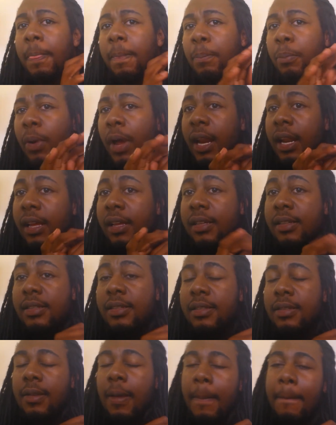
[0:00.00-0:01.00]

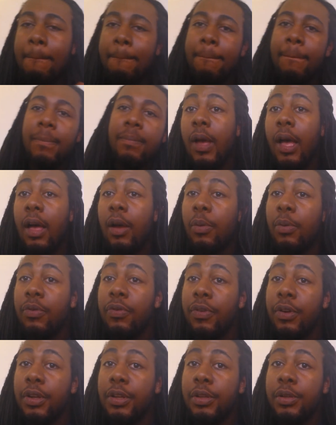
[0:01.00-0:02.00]
products. But I'll
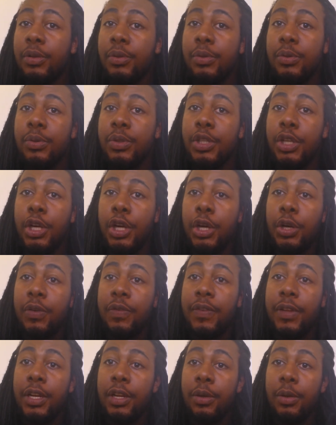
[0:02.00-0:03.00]
refer you to her
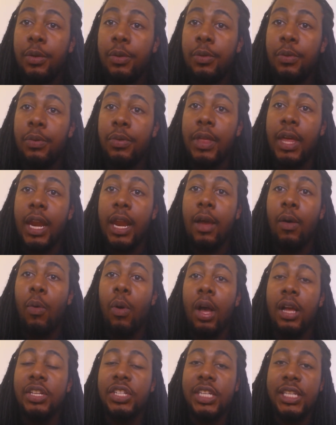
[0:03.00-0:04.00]
video that I
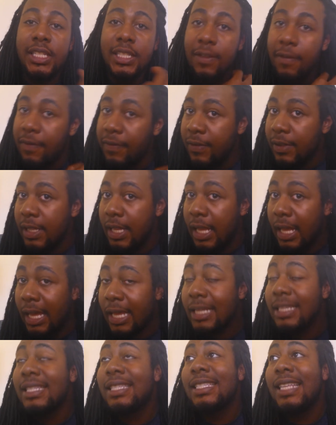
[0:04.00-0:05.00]
watched
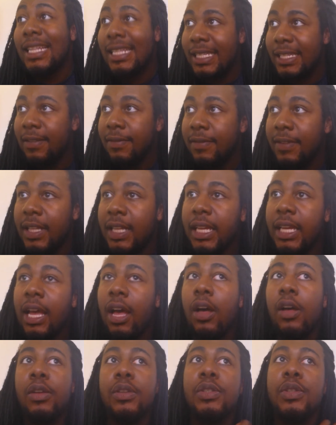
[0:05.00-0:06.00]
extensively. I
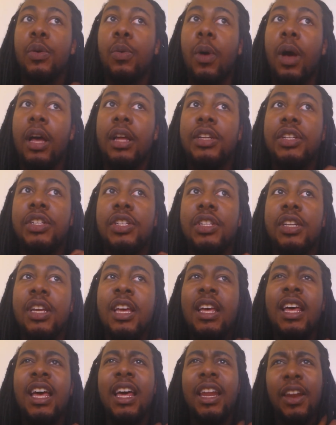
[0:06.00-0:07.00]
also watched
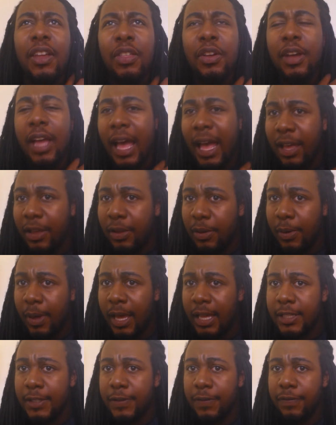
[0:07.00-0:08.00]
another guy who
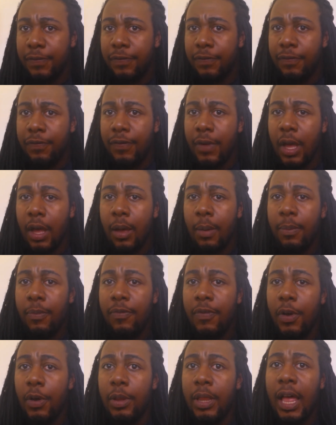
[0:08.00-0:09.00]
has
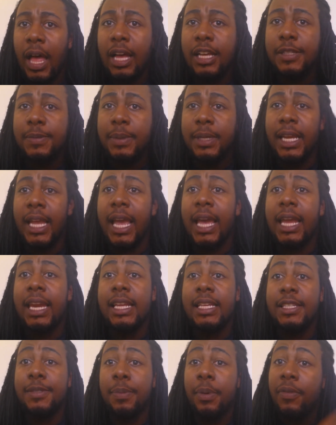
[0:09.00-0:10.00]
faux locks, but he had
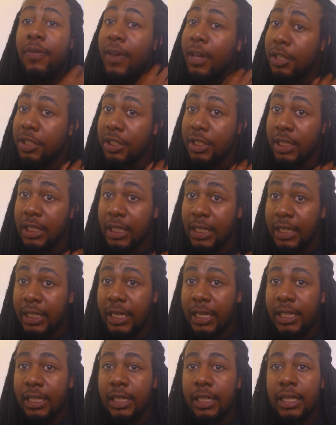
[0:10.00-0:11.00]
his professionally
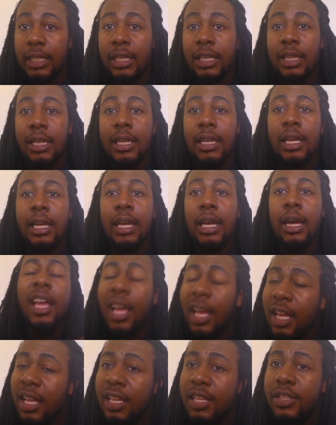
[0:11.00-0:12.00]
done.
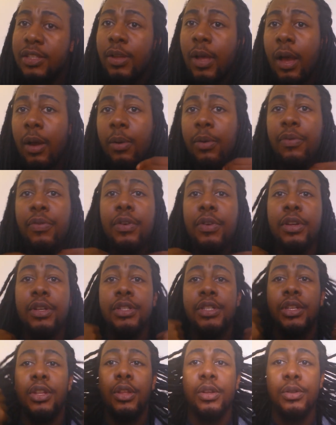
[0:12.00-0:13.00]
Yeah, so I'll refer you
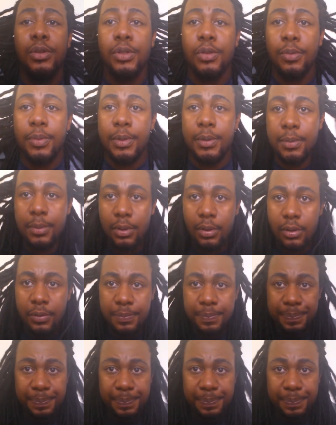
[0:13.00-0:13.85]
to those 2 people